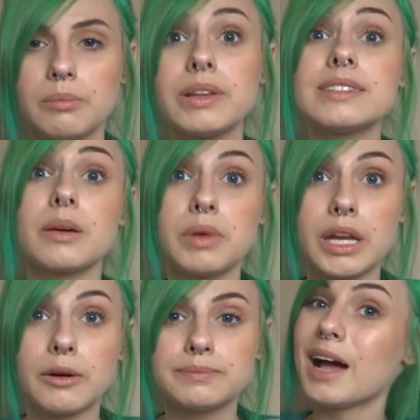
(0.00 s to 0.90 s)
Please let me
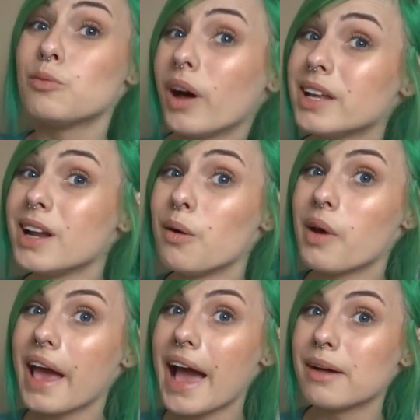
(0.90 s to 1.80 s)
know. I want to know what
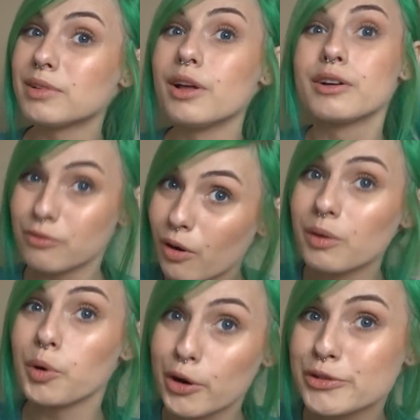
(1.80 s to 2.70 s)
I have to look
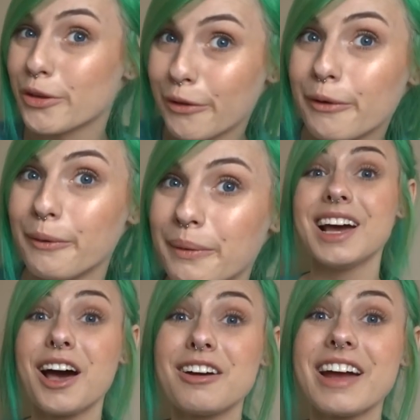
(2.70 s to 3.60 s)
forward to. All
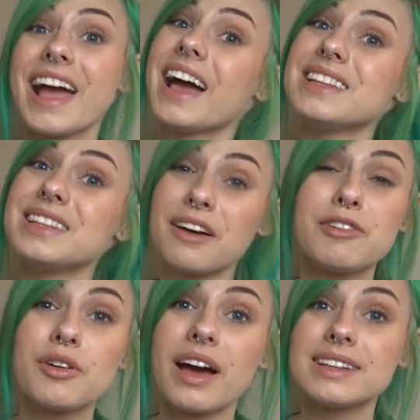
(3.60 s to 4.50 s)
right, I love
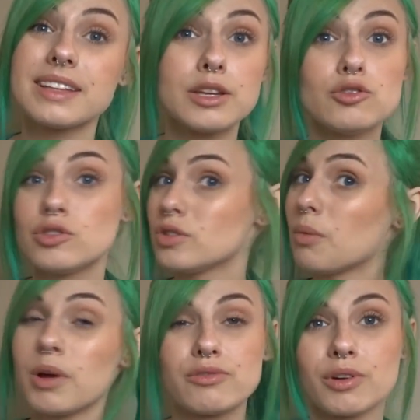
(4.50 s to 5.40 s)
you guys. Thank you so
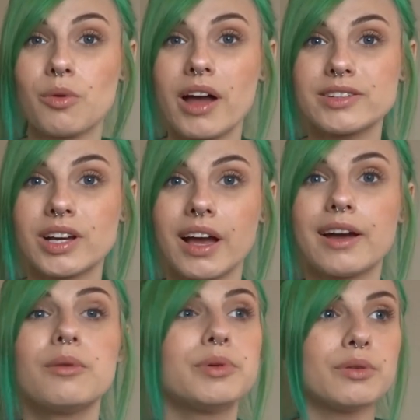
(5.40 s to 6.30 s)
much for watching. I
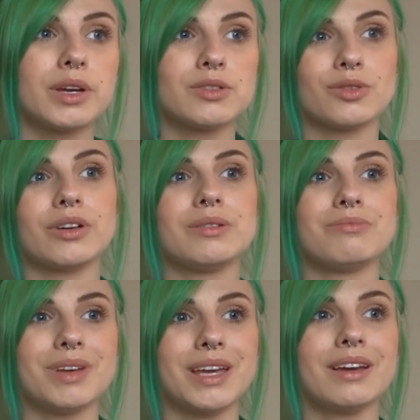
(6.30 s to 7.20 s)
hope you enjoyed
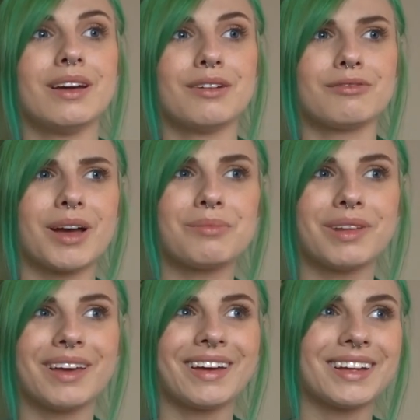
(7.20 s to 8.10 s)
me
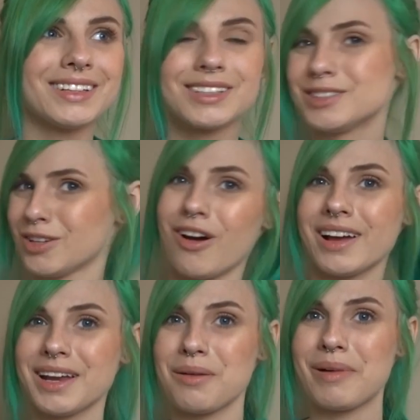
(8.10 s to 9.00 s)
rambling and
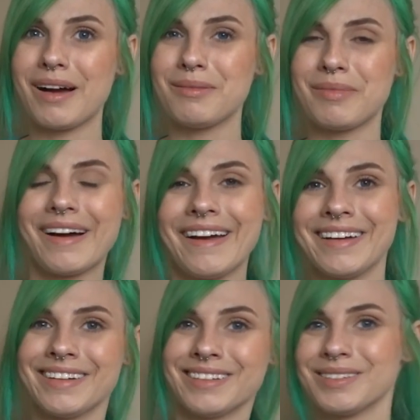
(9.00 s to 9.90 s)
talking about my
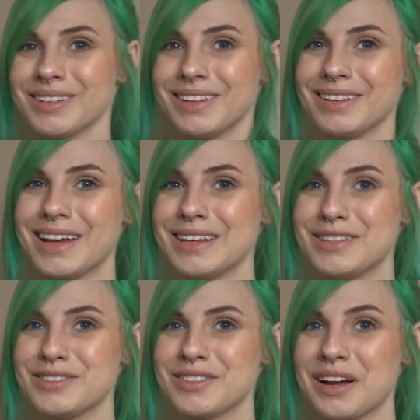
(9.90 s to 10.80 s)
lady
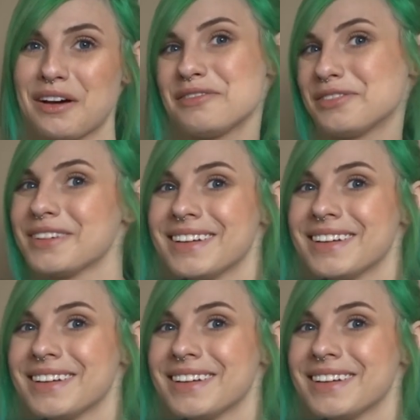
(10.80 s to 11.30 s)
stuff.